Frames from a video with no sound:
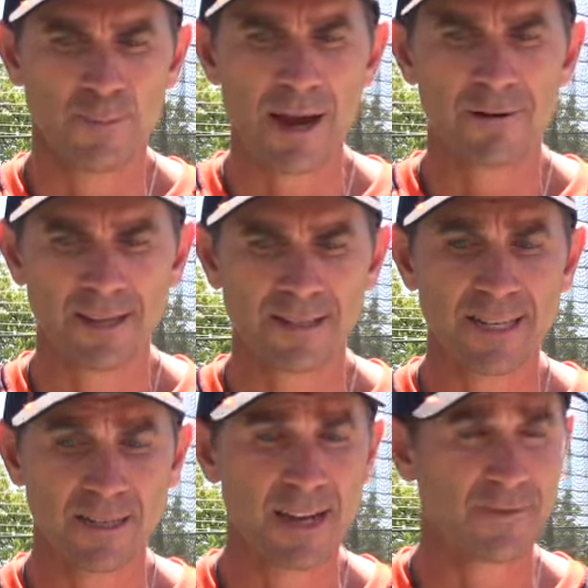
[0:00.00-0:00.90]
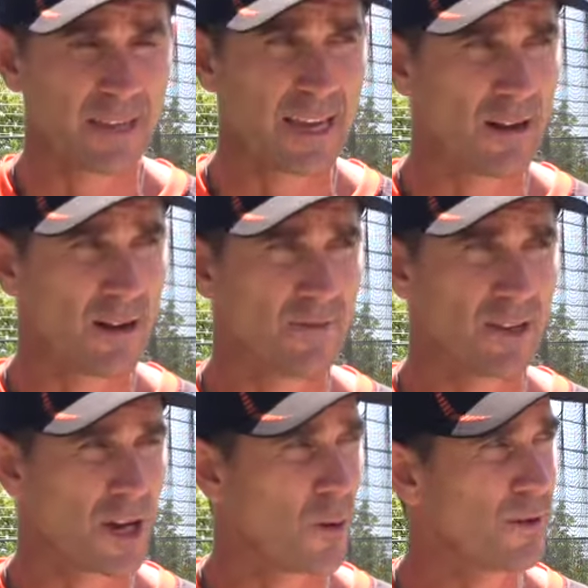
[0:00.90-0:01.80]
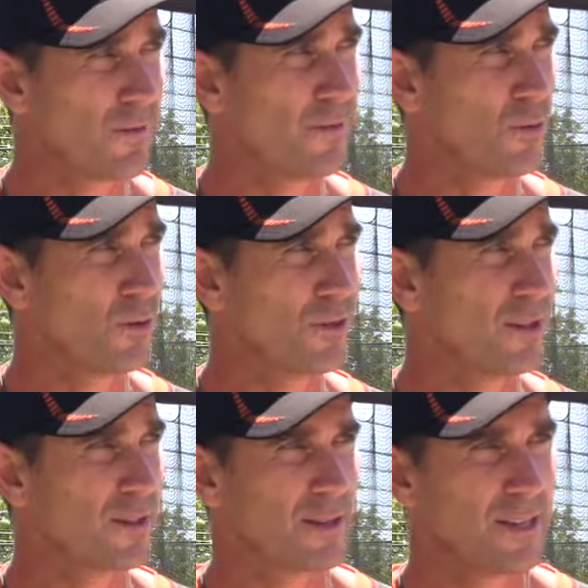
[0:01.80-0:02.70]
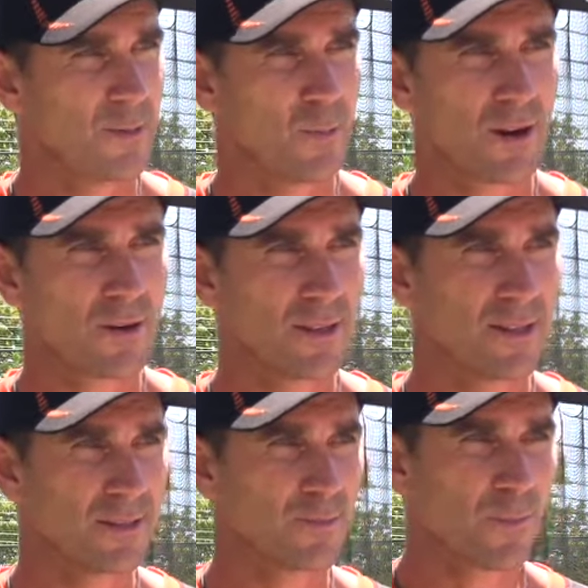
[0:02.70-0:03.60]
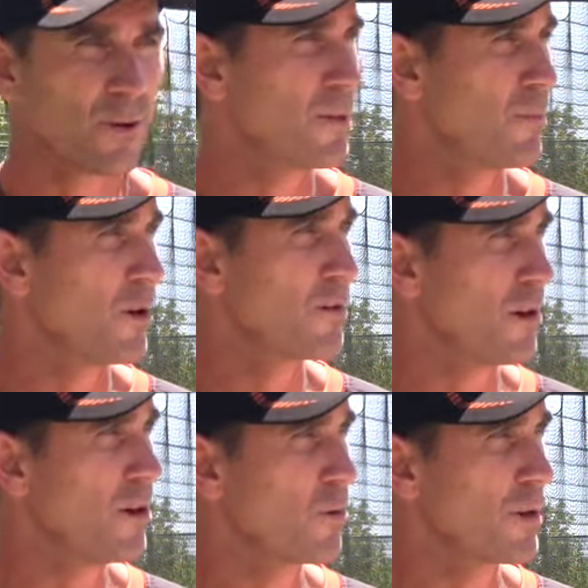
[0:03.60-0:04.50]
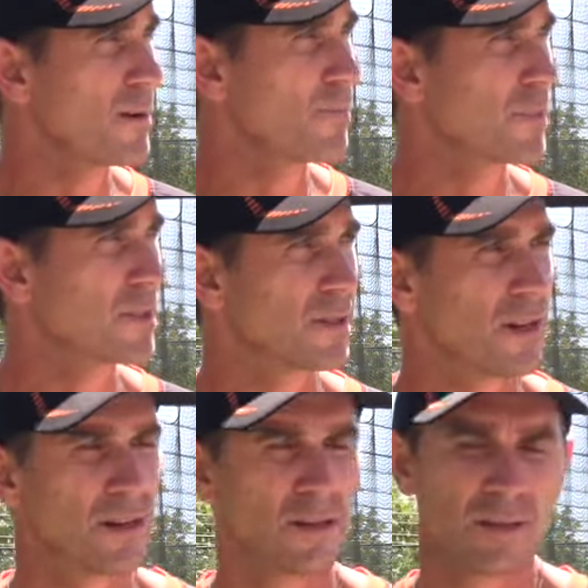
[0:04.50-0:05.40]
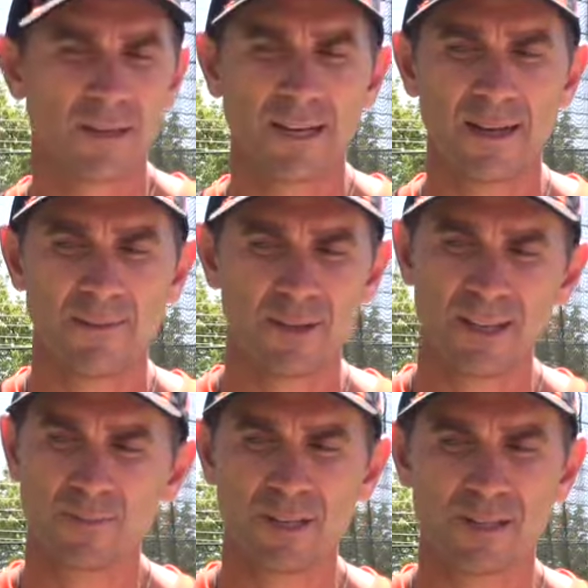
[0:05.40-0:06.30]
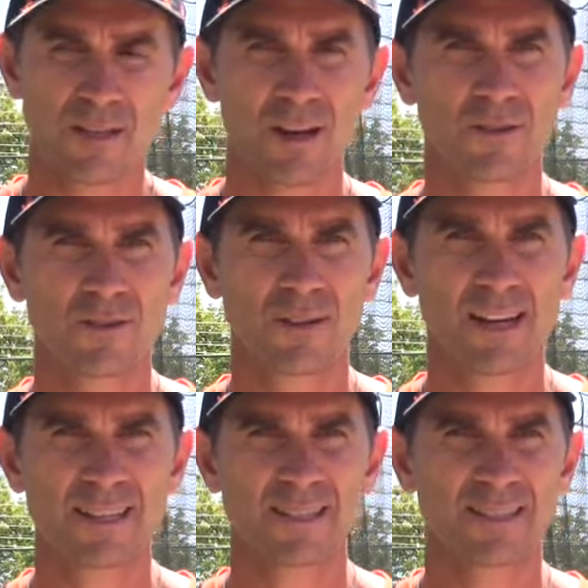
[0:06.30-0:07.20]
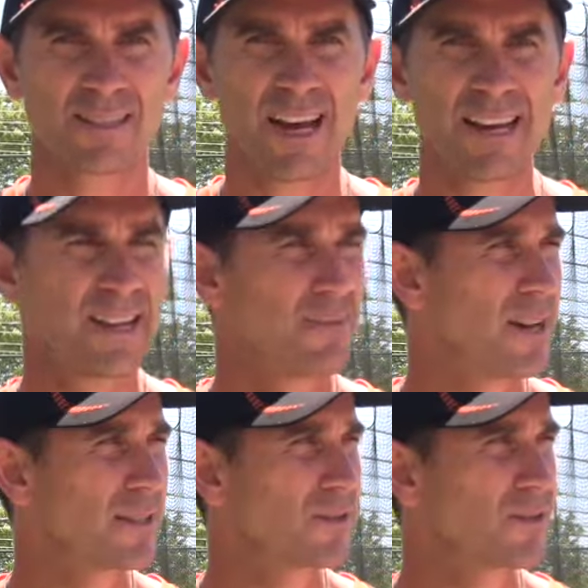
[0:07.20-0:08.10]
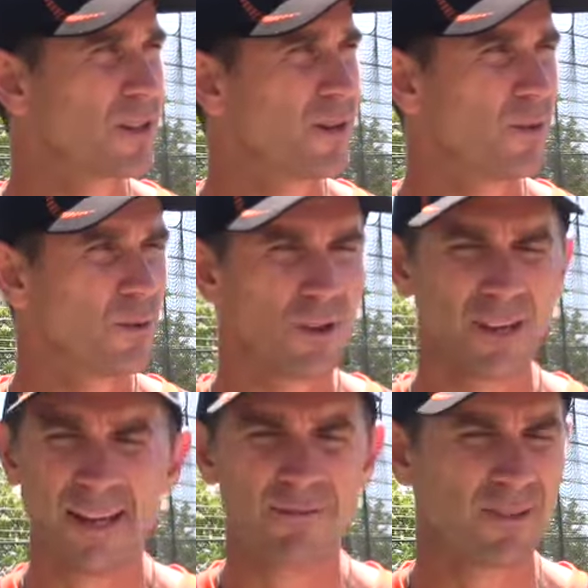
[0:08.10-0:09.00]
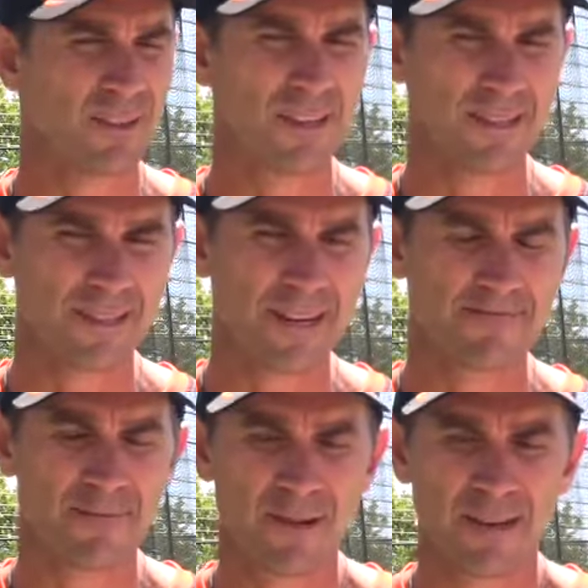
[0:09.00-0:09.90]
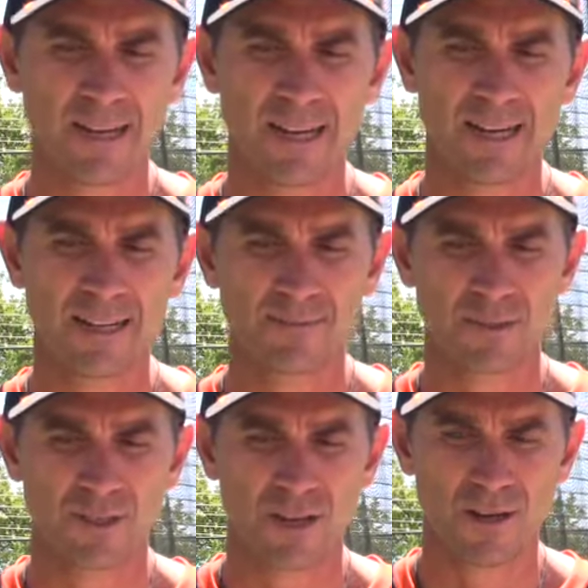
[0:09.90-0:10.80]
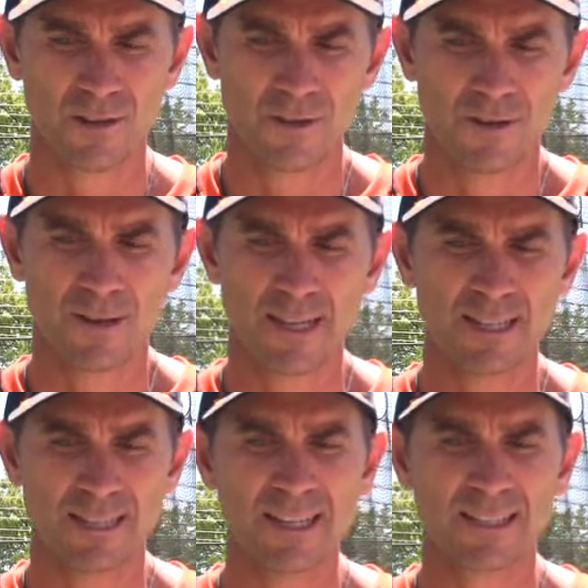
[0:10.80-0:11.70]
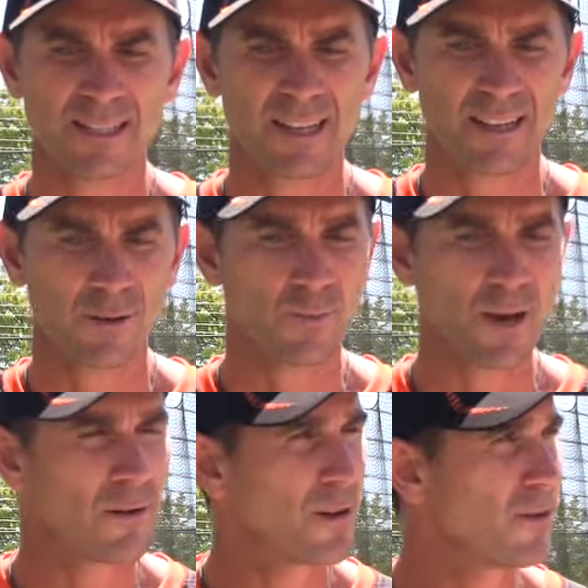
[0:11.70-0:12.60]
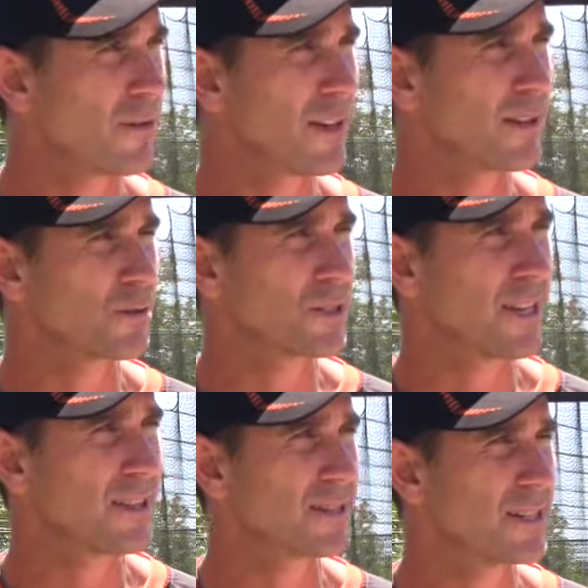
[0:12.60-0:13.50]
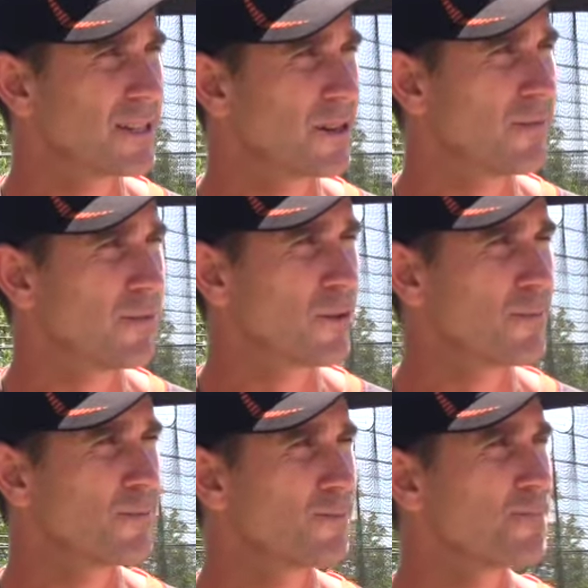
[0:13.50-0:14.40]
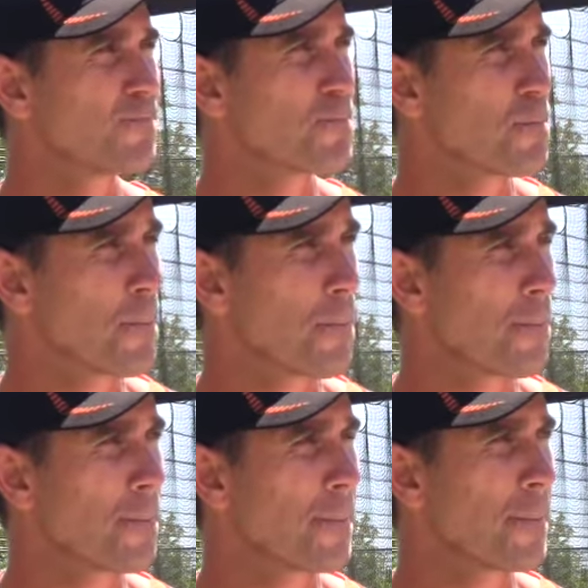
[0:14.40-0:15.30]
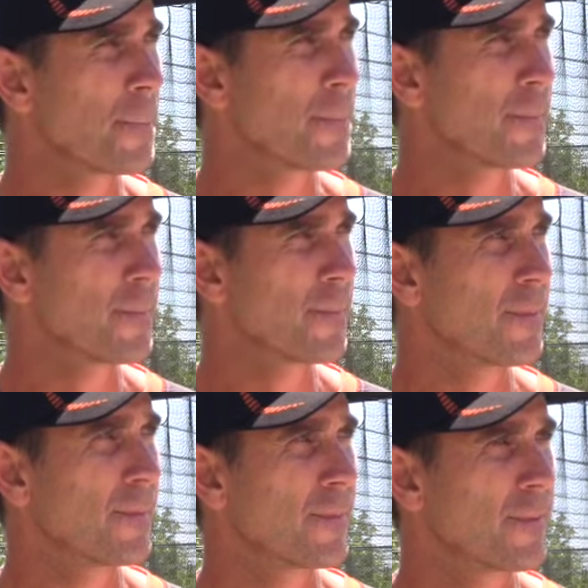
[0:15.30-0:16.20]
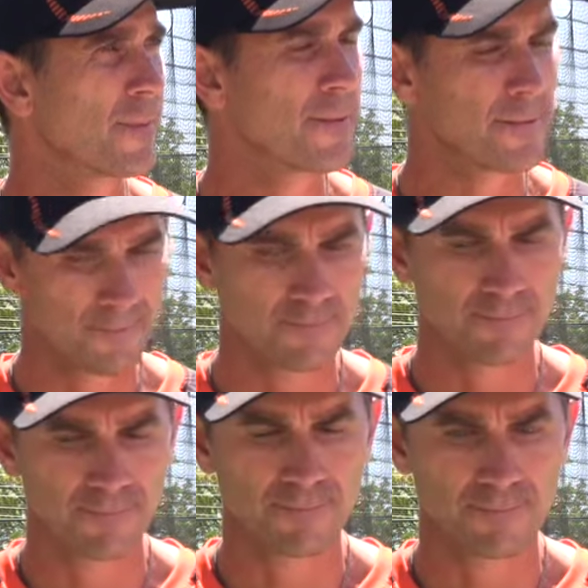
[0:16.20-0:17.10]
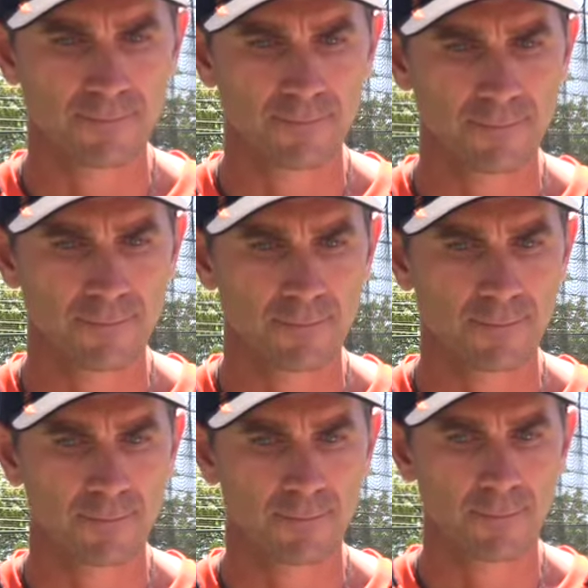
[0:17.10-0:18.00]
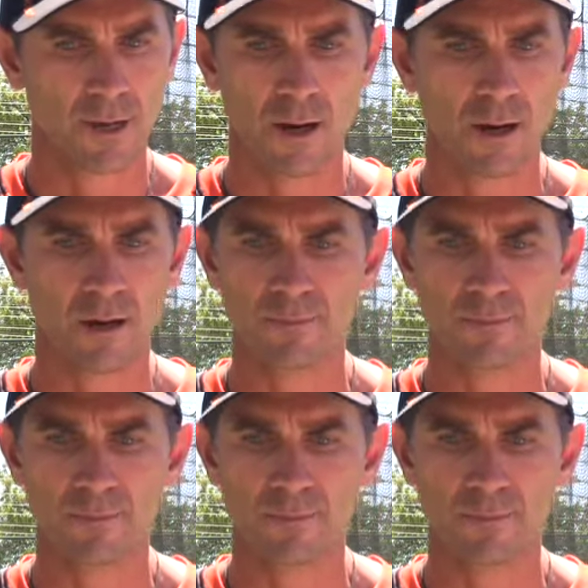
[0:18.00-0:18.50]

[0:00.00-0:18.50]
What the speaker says: barriers he's going to have to get over going forward, that he worried that his body might not hold up. So he's been so good the last 18 months or so in everything he's done. So that's just another little barrier or another little challenge he's got for him. And so February 12, your first Shield game, are you hopeful or unsure?